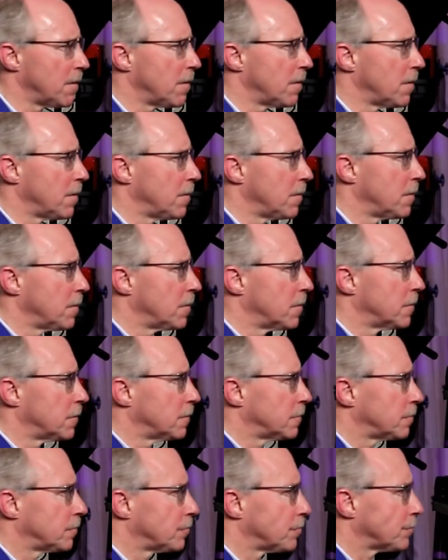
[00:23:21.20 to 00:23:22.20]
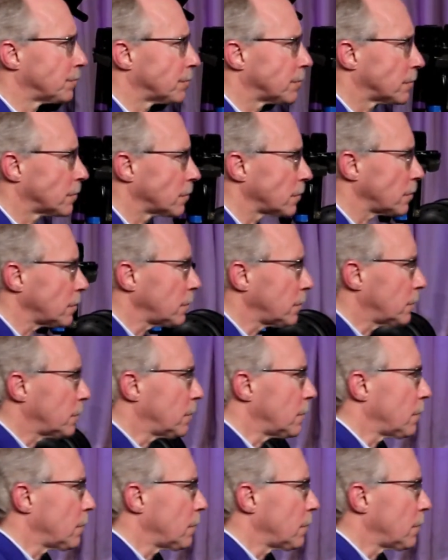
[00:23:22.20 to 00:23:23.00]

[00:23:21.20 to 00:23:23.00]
(silence)